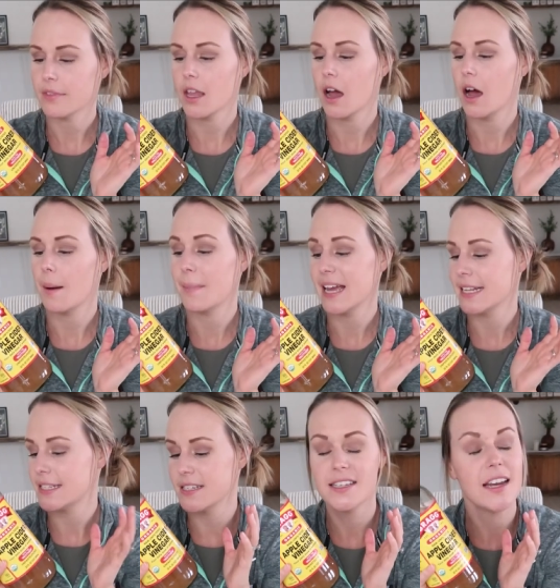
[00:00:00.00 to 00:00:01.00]
Um,
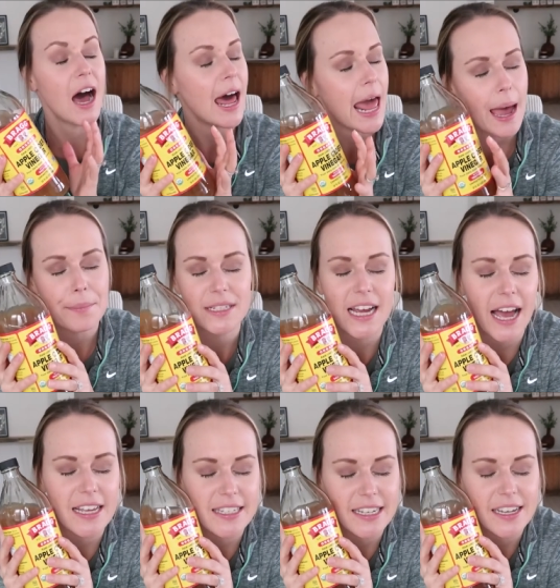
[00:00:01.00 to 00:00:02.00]
it's not
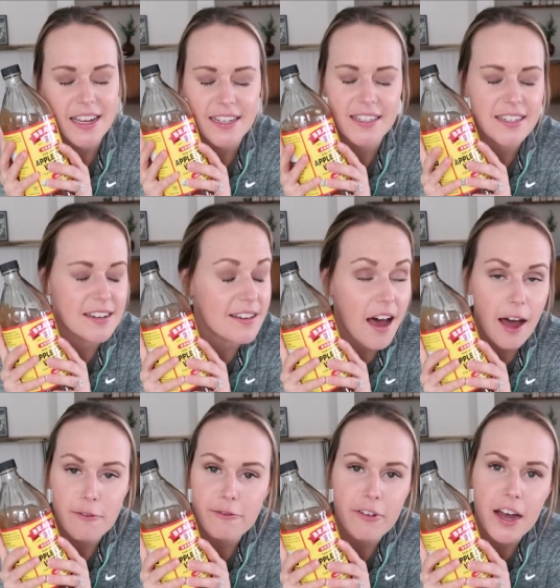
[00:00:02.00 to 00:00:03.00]
appetizing. It's
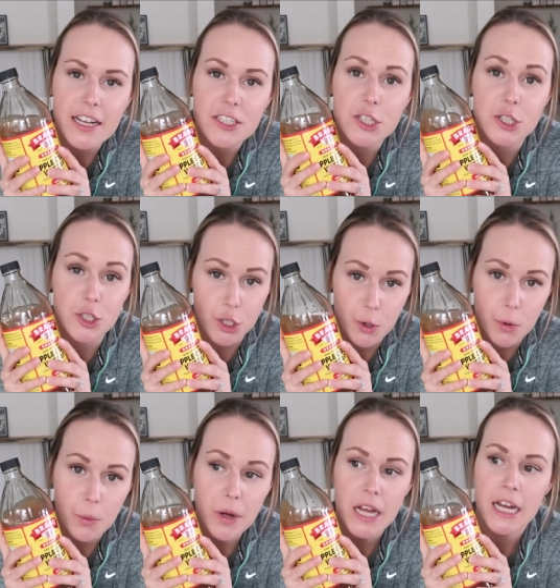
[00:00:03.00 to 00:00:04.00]
not fun to
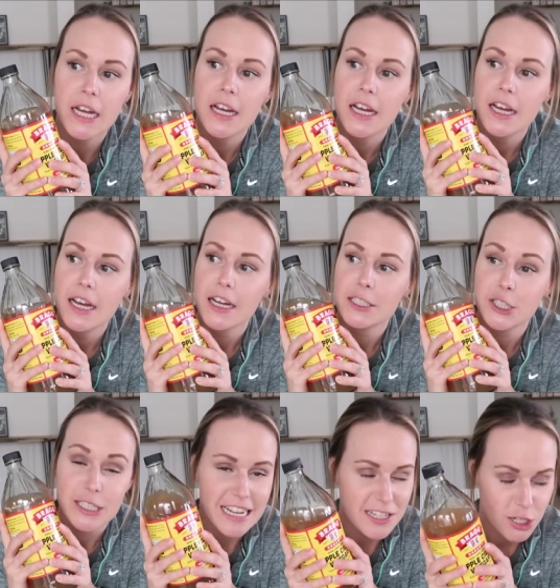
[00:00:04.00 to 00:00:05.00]
do
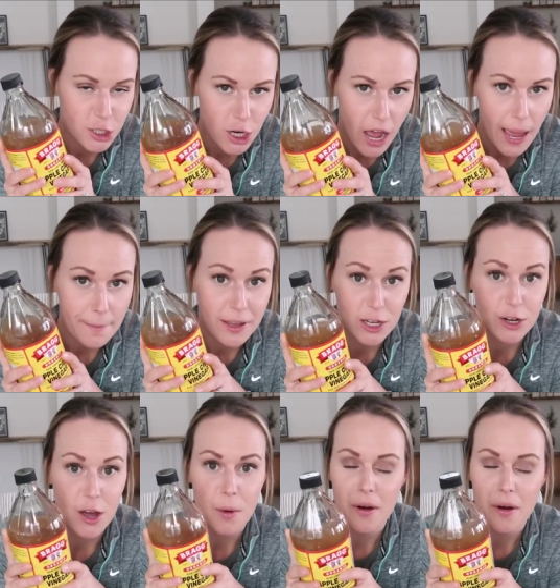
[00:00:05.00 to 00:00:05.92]
just as a shot, but you know